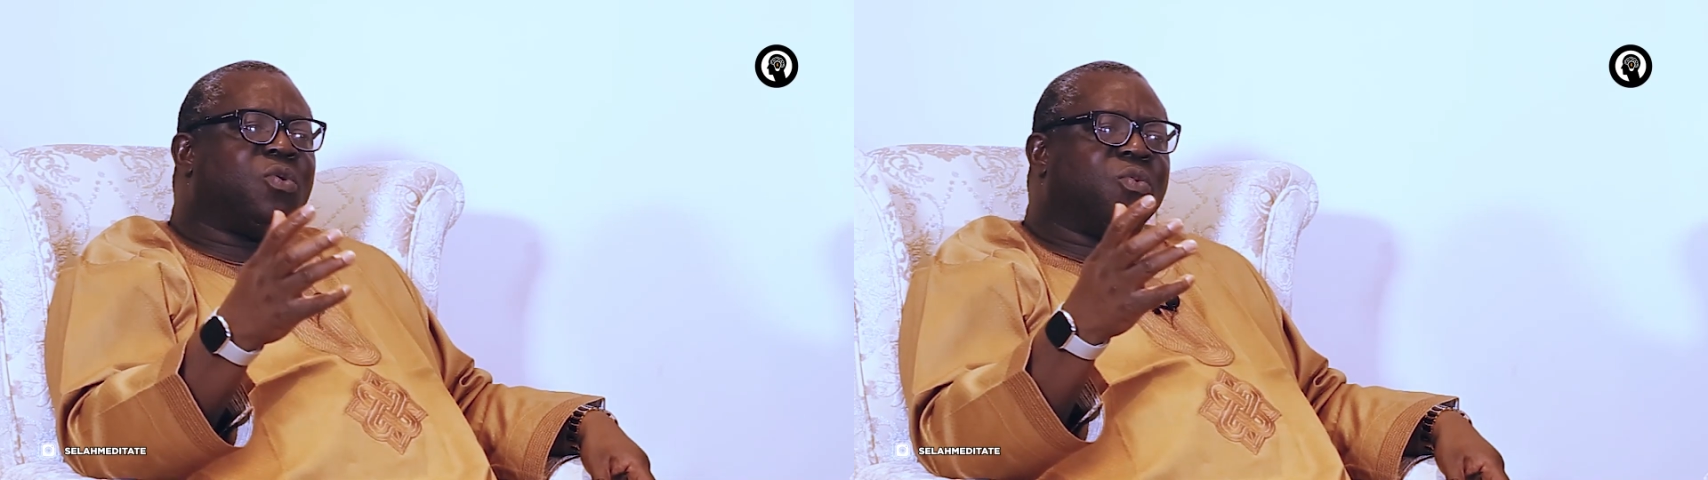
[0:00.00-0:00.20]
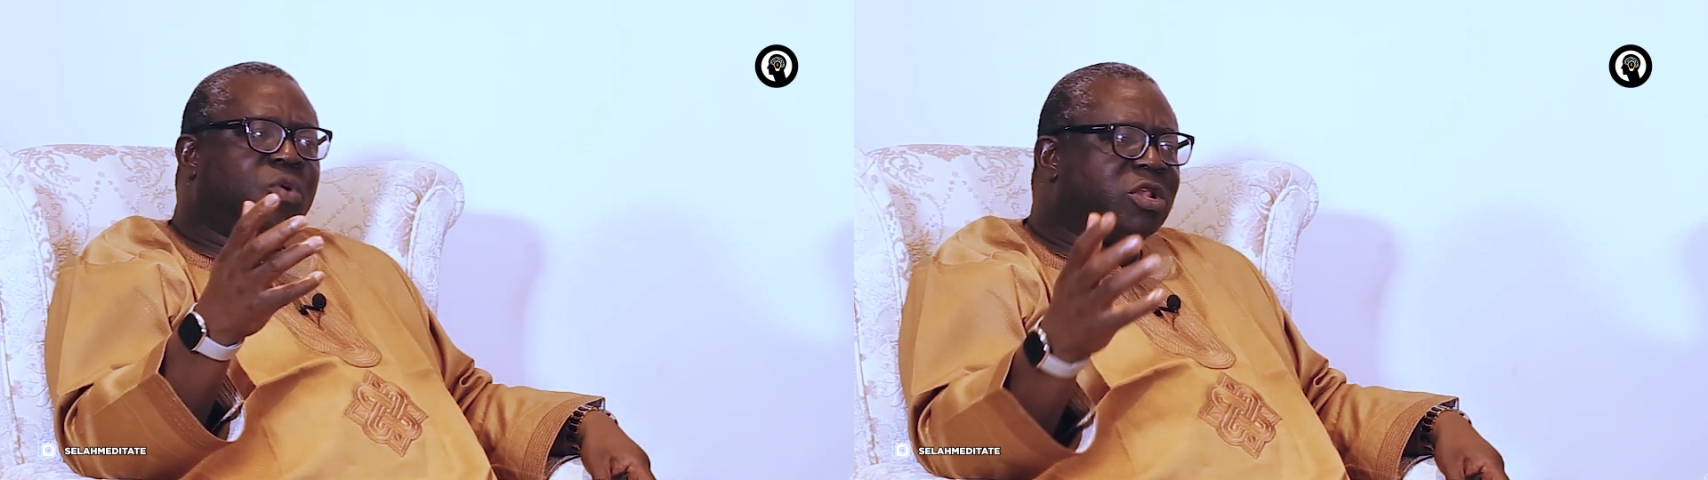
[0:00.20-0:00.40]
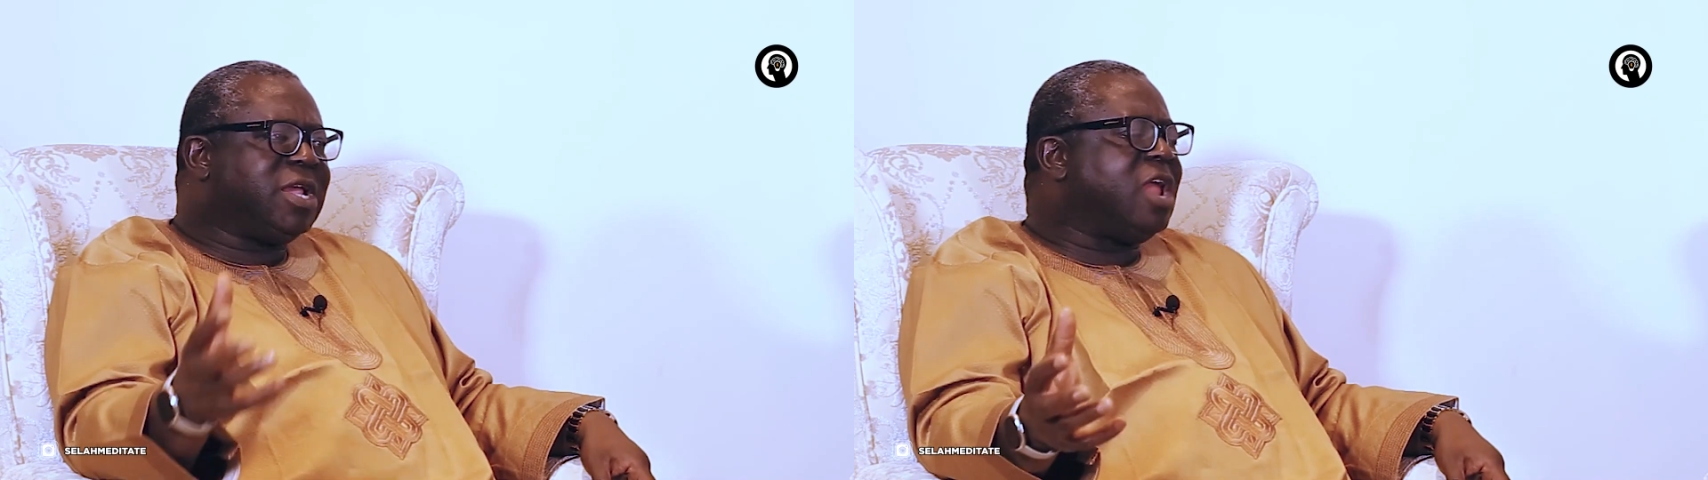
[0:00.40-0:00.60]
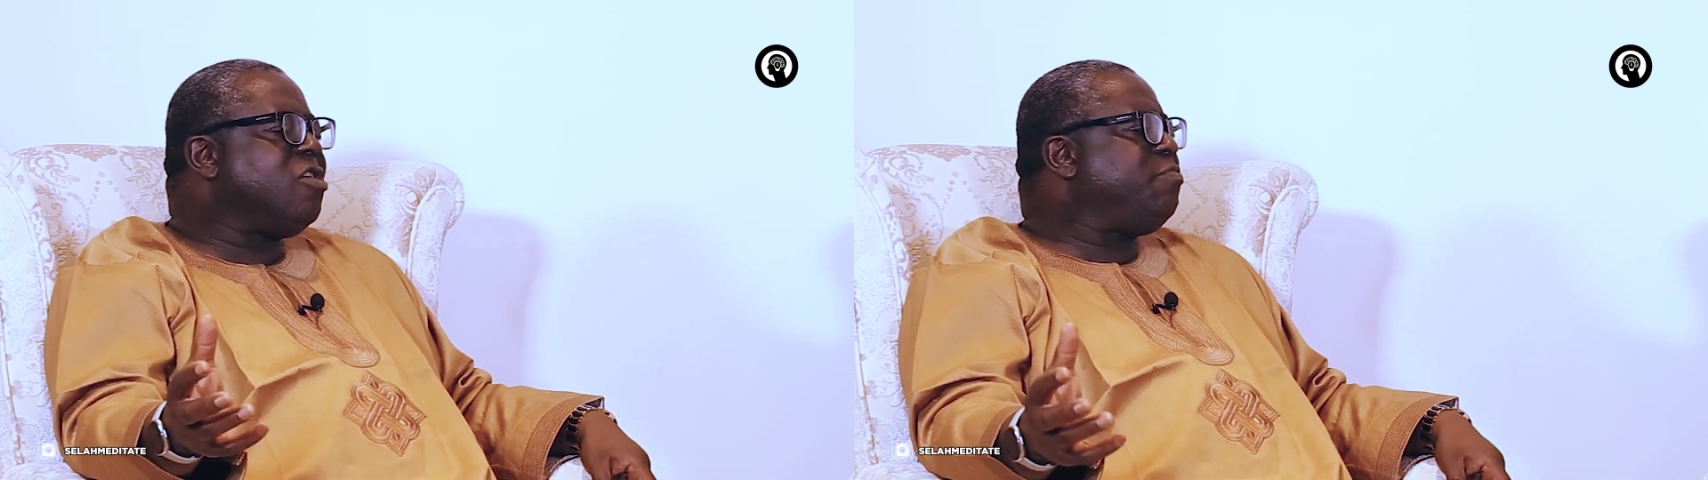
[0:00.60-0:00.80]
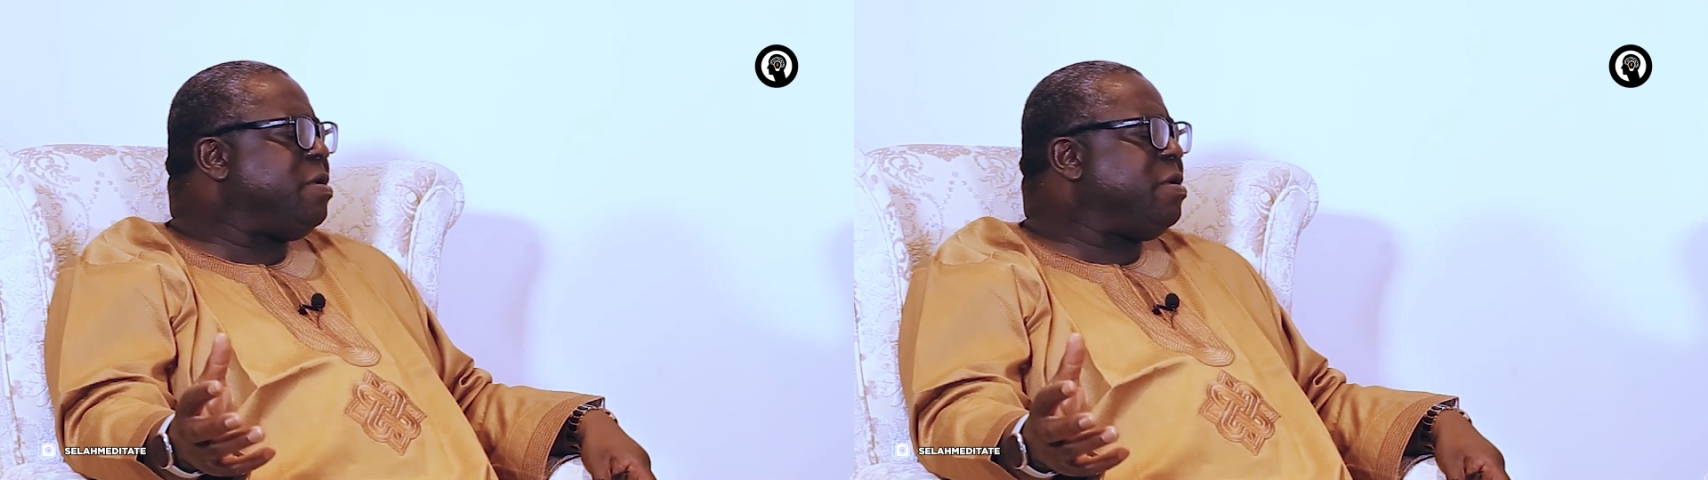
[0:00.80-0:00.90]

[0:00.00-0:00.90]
what kind of